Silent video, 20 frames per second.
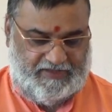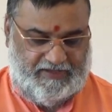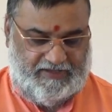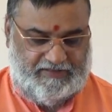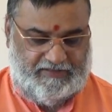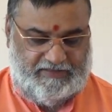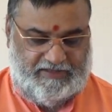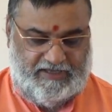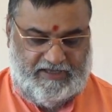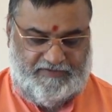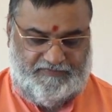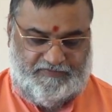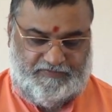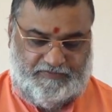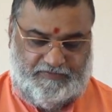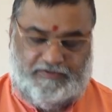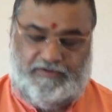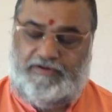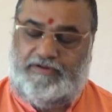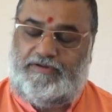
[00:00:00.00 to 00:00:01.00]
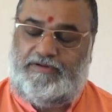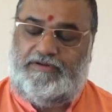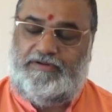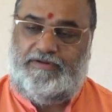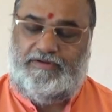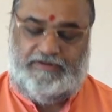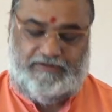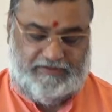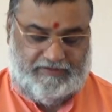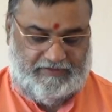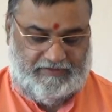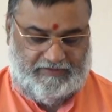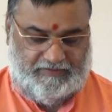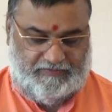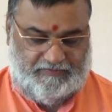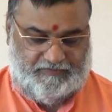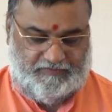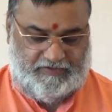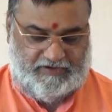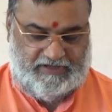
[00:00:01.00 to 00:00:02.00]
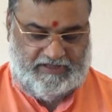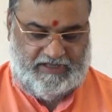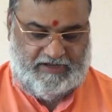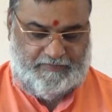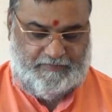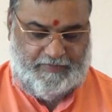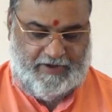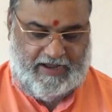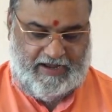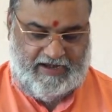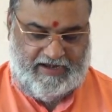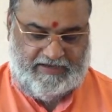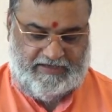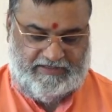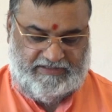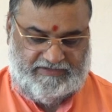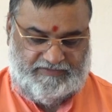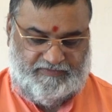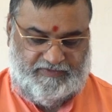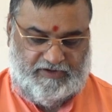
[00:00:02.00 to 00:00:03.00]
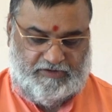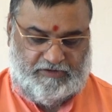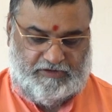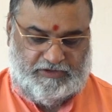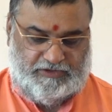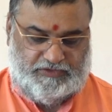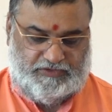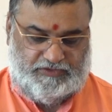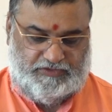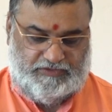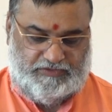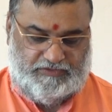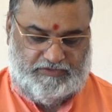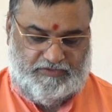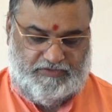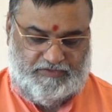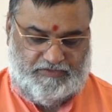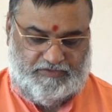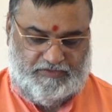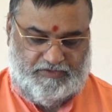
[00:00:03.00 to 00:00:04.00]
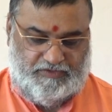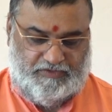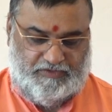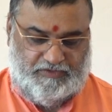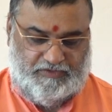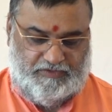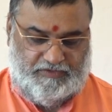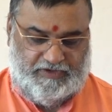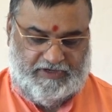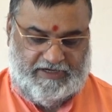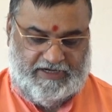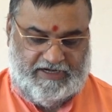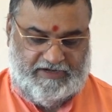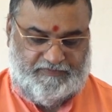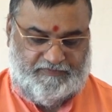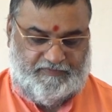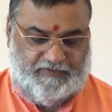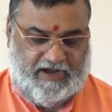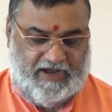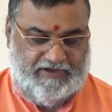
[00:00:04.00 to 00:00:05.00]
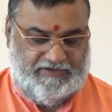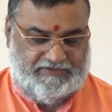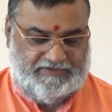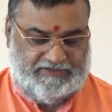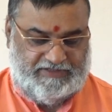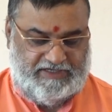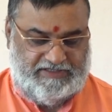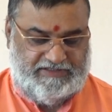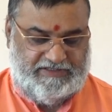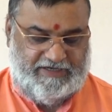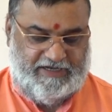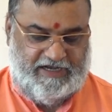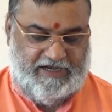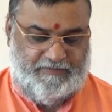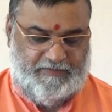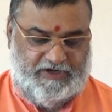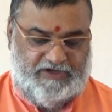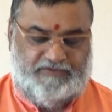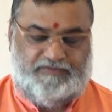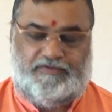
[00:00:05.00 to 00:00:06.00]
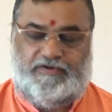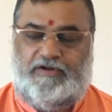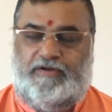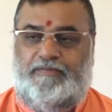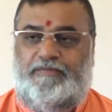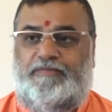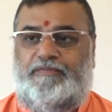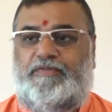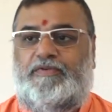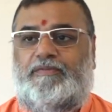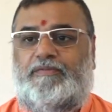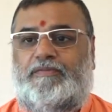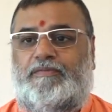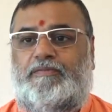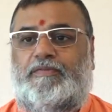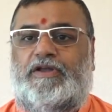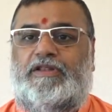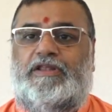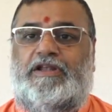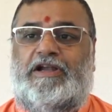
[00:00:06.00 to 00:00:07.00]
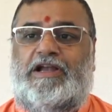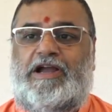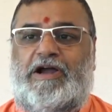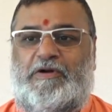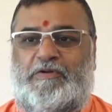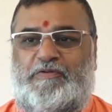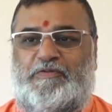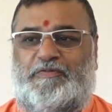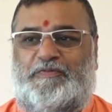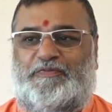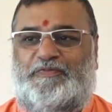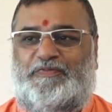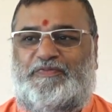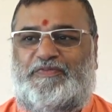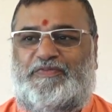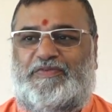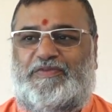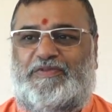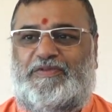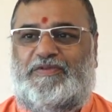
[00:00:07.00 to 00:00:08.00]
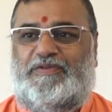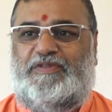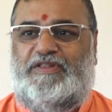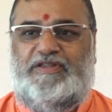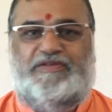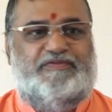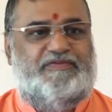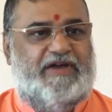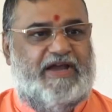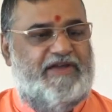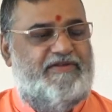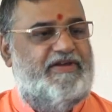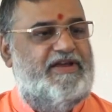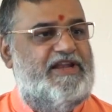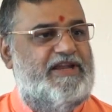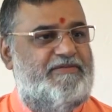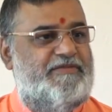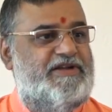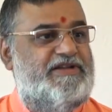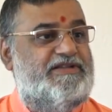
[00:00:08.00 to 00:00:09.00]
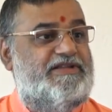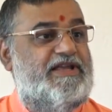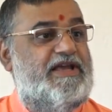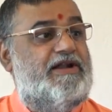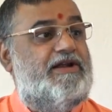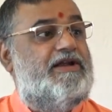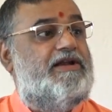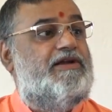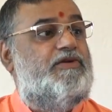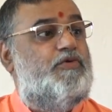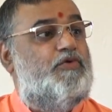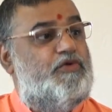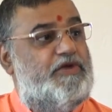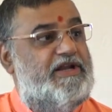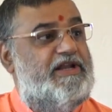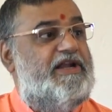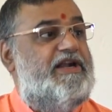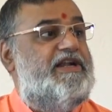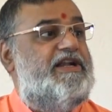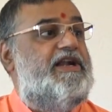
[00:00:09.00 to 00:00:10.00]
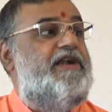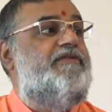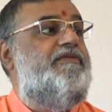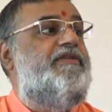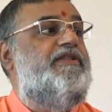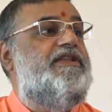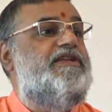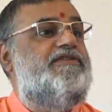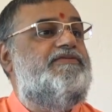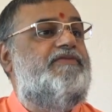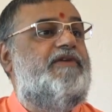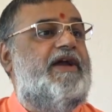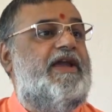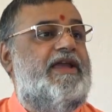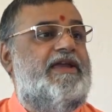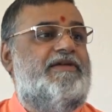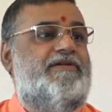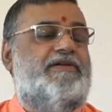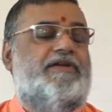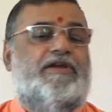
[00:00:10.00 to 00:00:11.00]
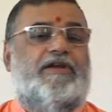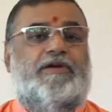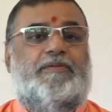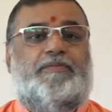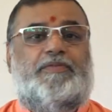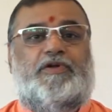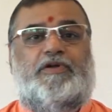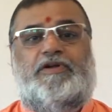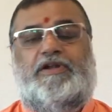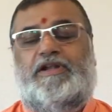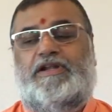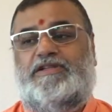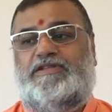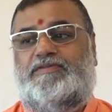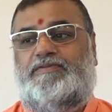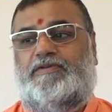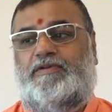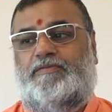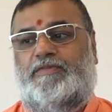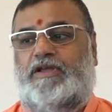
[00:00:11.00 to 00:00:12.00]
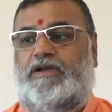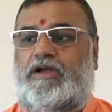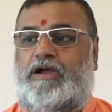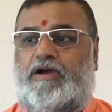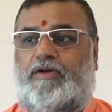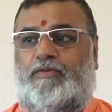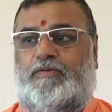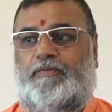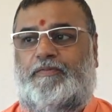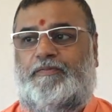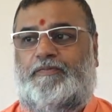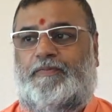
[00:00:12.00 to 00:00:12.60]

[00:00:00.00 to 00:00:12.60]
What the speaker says: Therefore, for their balance, we also get 5 such elements from mother cow. So, these 5 elements, they are correlated with these 5 products from the cow.